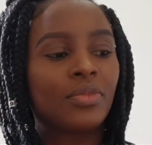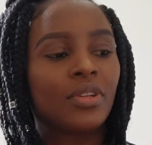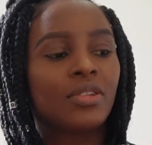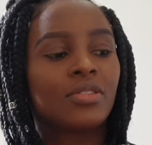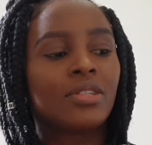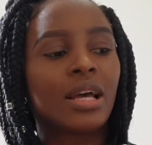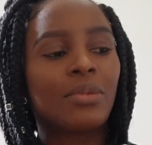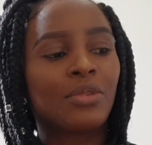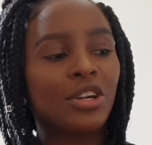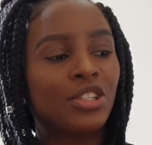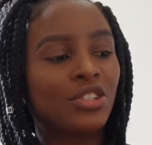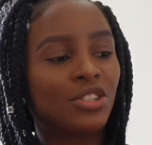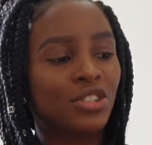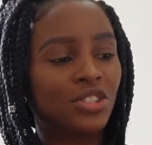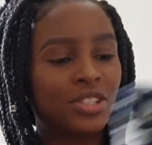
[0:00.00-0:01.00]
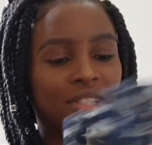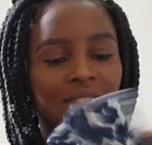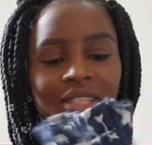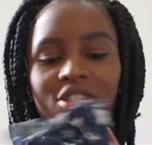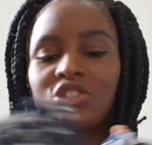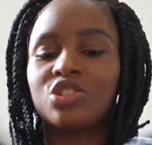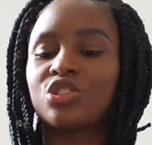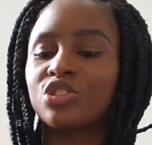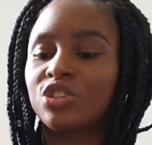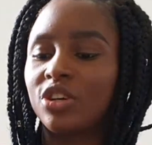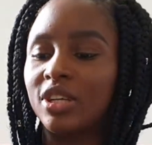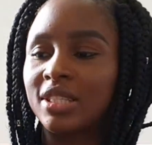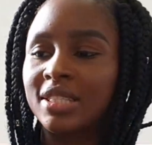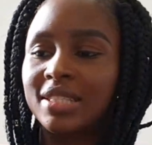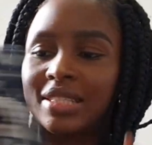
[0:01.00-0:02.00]
So I'm going to use this
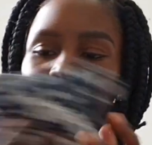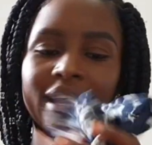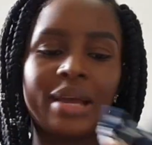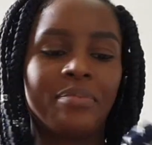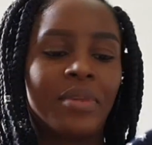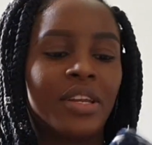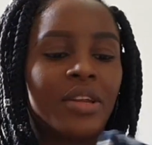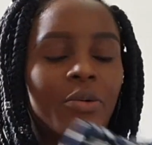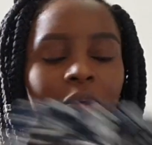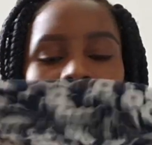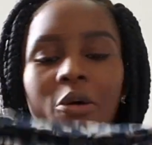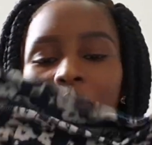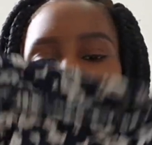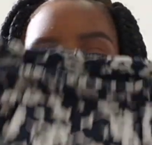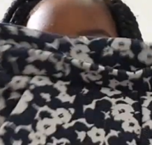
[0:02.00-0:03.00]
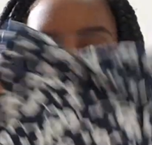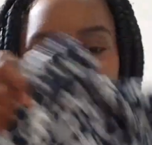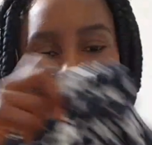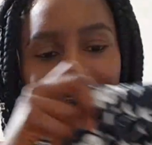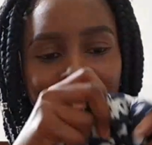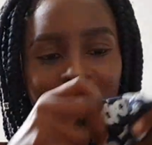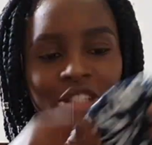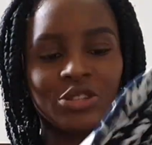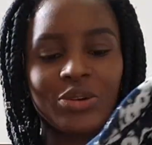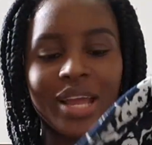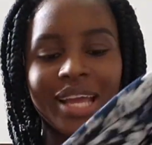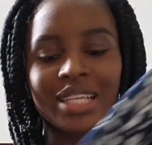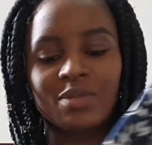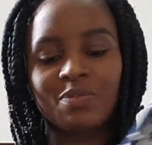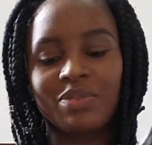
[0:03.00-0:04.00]
shot that I made a while back
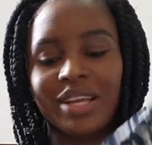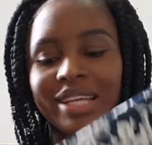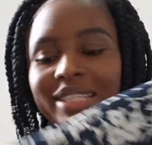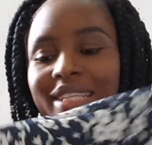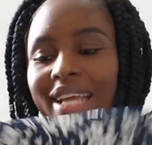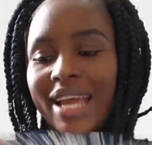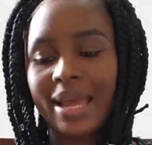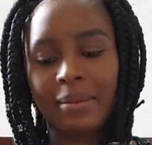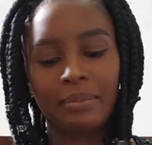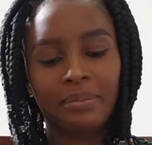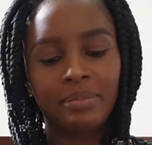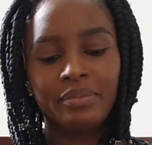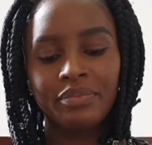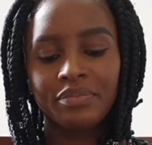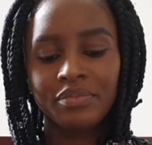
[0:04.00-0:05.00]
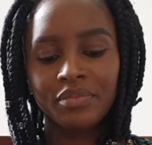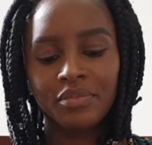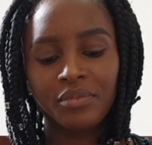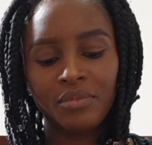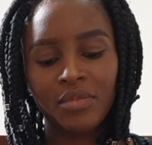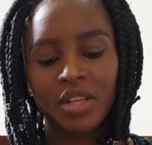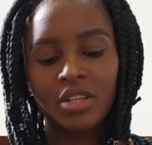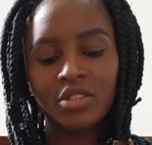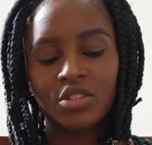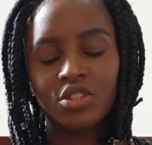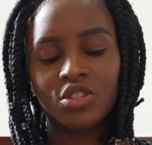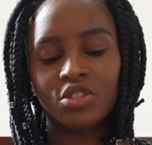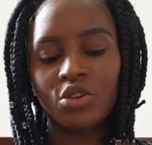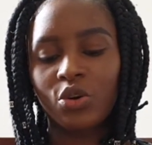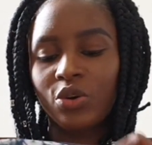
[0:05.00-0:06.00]
to explain hem.
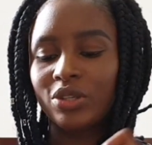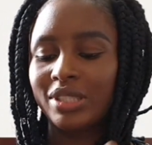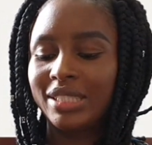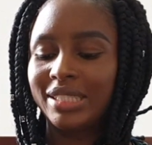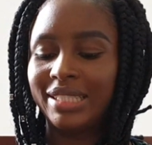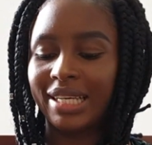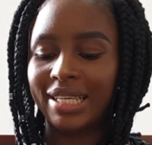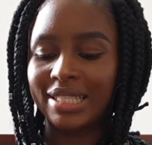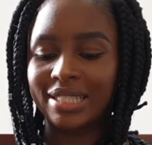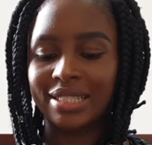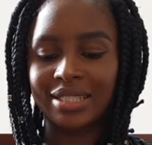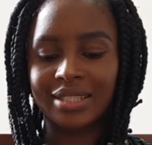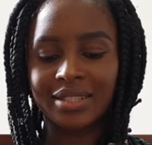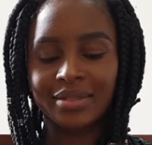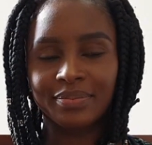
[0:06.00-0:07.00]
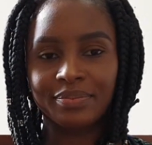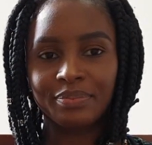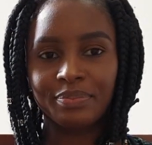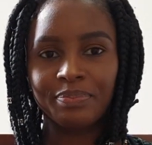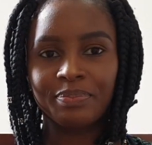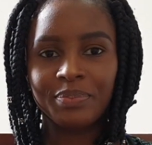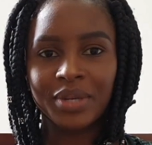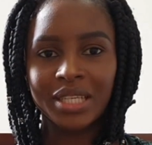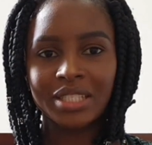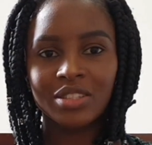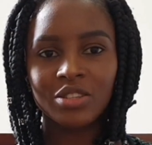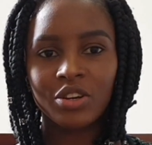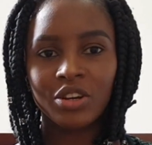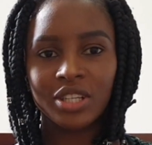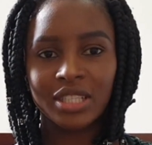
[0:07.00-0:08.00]
So this
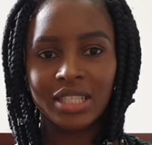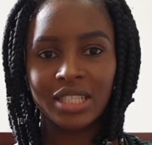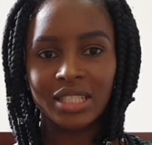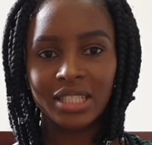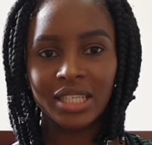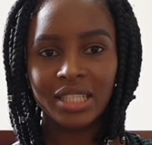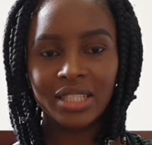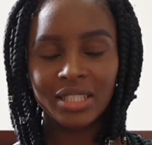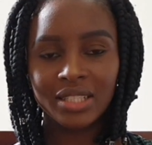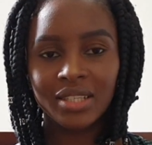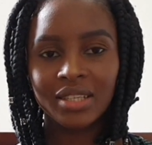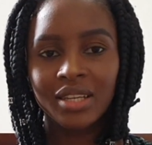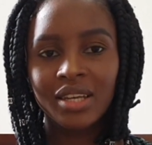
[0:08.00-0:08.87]
piece underneath,